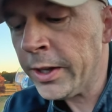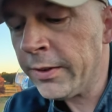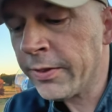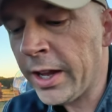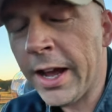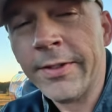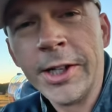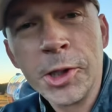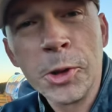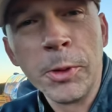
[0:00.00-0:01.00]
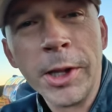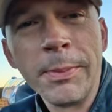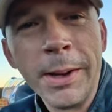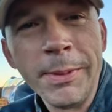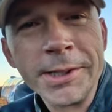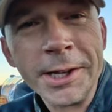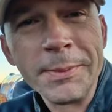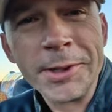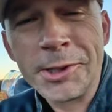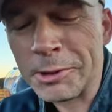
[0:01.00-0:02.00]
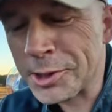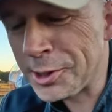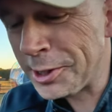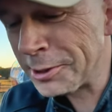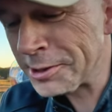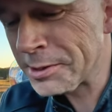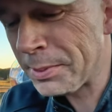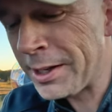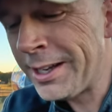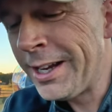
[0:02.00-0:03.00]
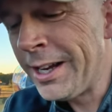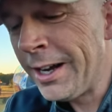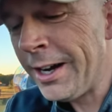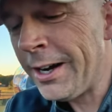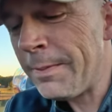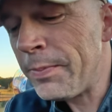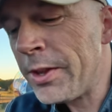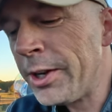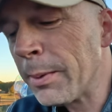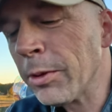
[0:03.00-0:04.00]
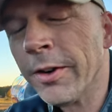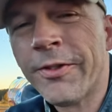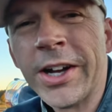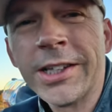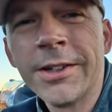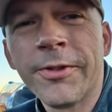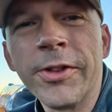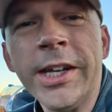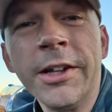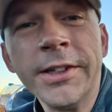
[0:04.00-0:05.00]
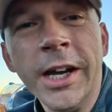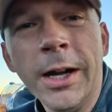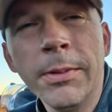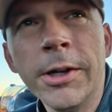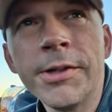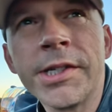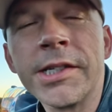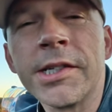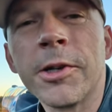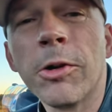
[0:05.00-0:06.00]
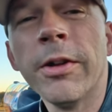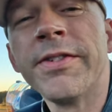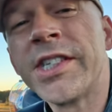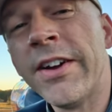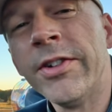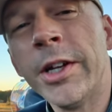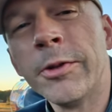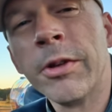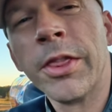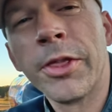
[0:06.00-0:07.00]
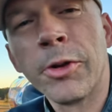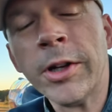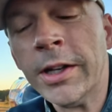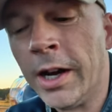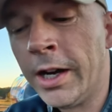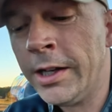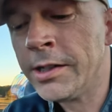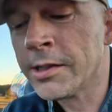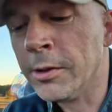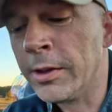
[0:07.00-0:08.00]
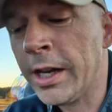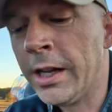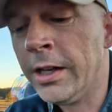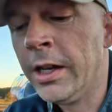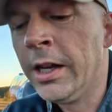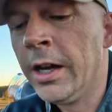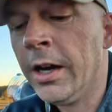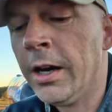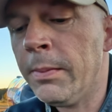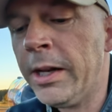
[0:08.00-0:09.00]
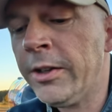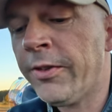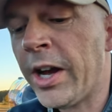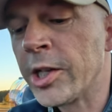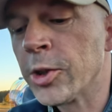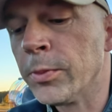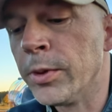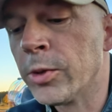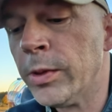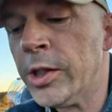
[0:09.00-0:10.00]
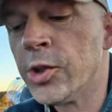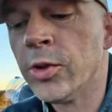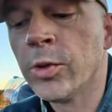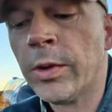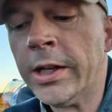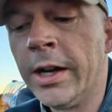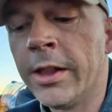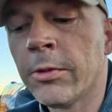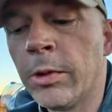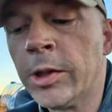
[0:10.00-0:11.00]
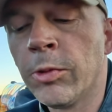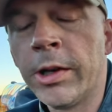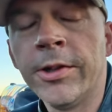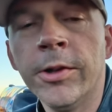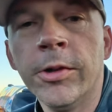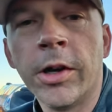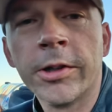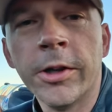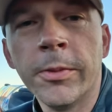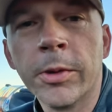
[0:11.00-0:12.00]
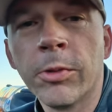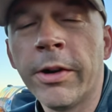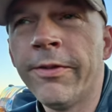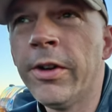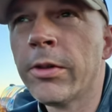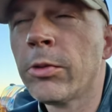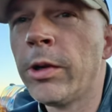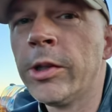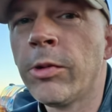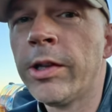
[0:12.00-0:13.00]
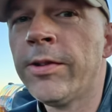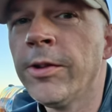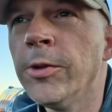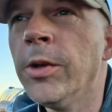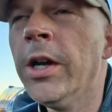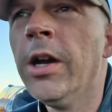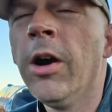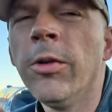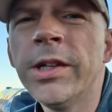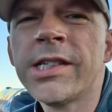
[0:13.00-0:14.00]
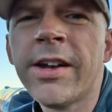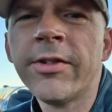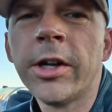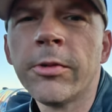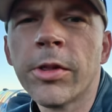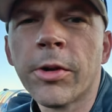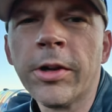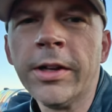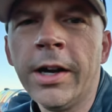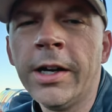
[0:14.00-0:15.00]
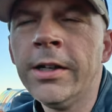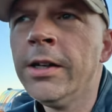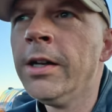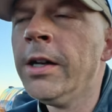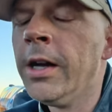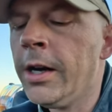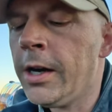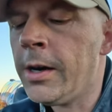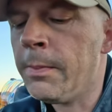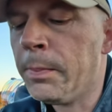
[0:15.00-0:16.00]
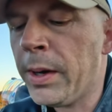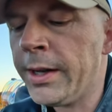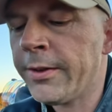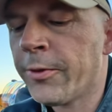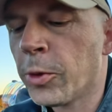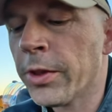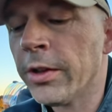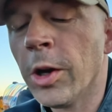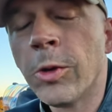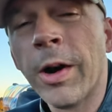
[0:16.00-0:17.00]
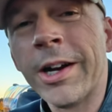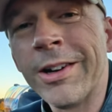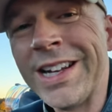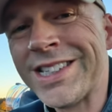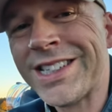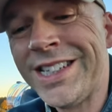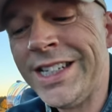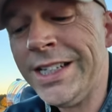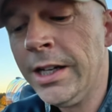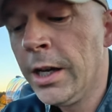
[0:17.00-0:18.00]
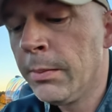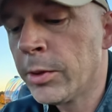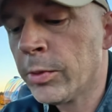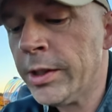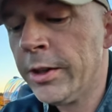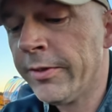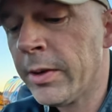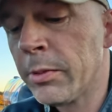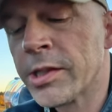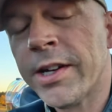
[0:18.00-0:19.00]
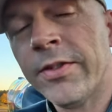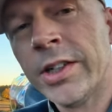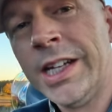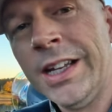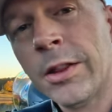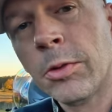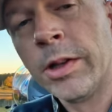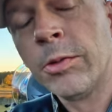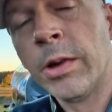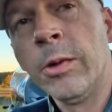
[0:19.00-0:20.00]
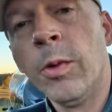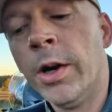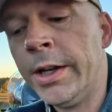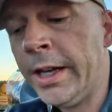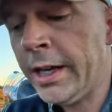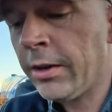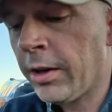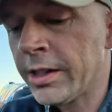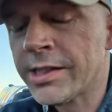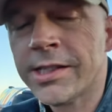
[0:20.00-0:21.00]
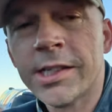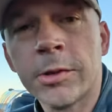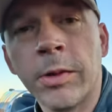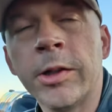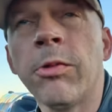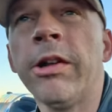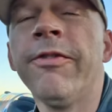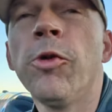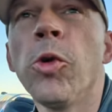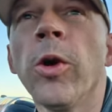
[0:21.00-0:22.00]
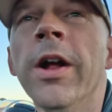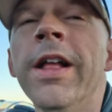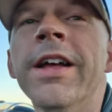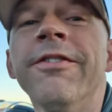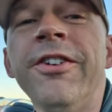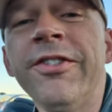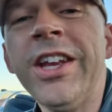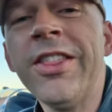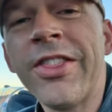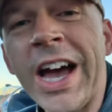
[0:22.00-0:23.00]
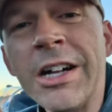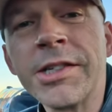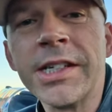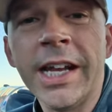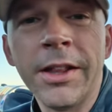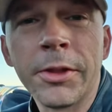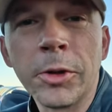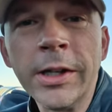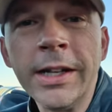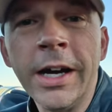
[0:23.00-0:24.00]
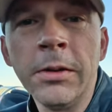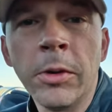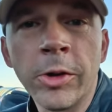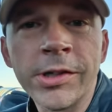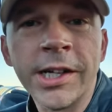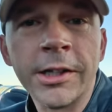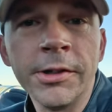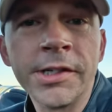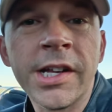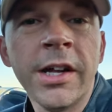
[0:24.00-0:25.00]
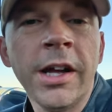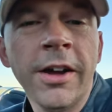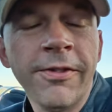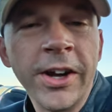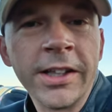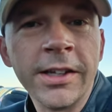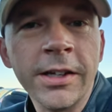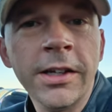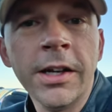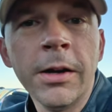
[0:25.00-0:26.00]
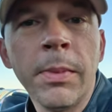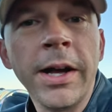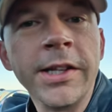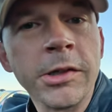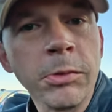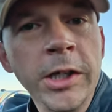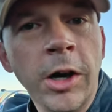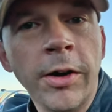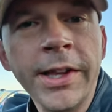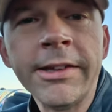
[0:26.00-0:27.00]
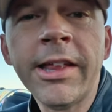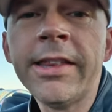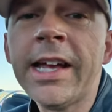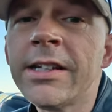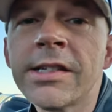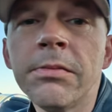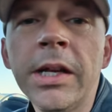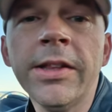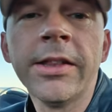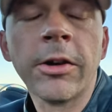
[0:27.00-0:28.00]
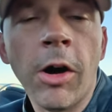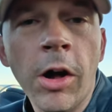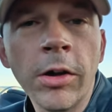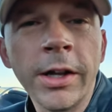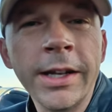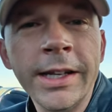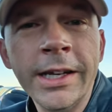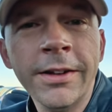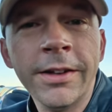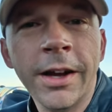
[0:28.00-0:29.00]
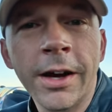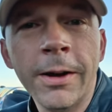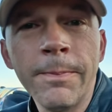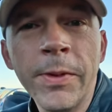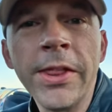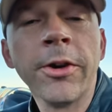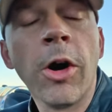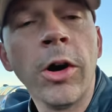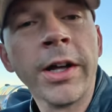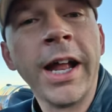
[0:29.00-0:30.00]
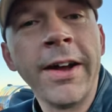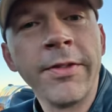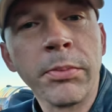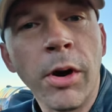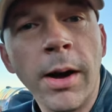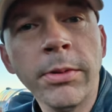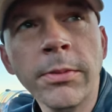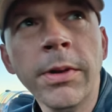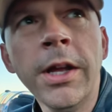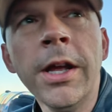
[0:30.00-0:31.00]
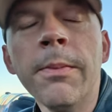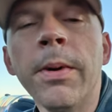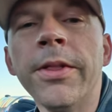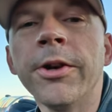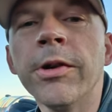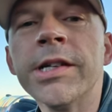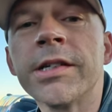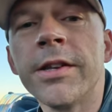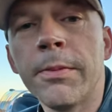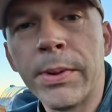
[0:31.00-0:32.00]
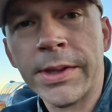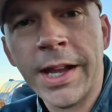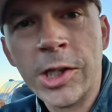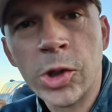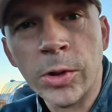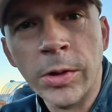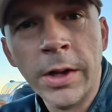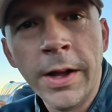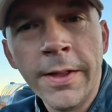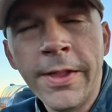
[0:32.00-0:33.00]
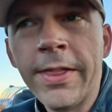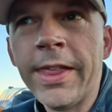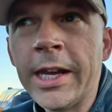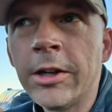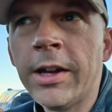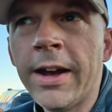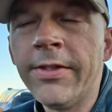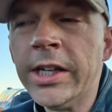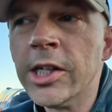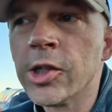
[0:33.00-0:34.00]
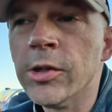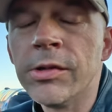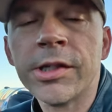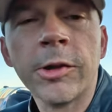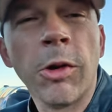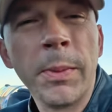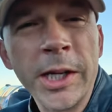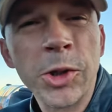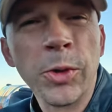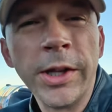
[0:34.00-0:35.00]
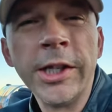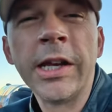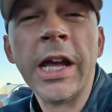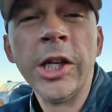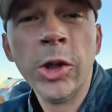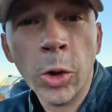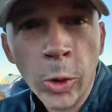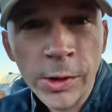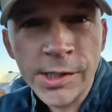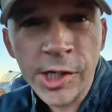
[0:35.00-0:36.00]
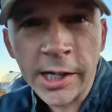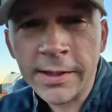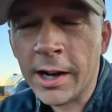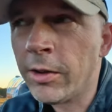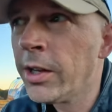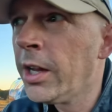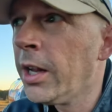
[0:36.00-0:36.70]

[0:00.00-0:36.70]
If they have an issue with it, maybe it's time to switch dealers. But the number affected for the El Diablos is a total of 739. So again, manufactured between June 29th, 2022 and October 25th, 2022, only 739. But for the Low Rider ST, between November 17th, 2021 and August 6th, 2024, 15,039 motorcycles affected by this recall. And that doesn't mean that they're all going to need, that they're all going to the problem, but there is the potential that they could have the issue. So you want to make sure that you get yours checked out.